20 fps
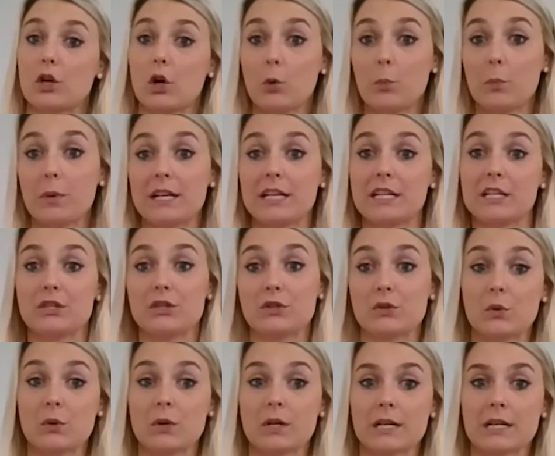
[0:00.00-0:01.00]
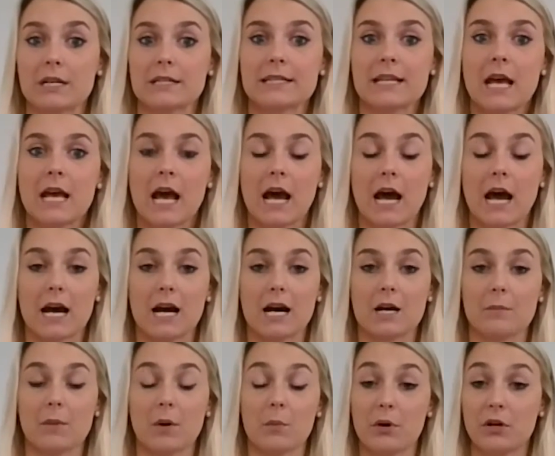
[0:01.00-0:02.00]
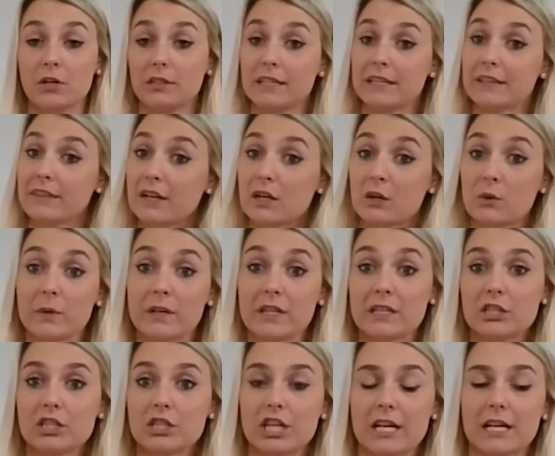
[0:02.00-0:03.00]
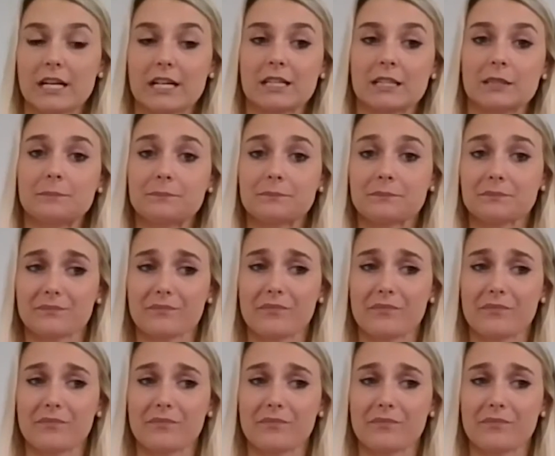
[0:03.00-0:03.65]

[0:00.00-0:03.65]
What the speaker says: opening doors, pulling their wheelchair.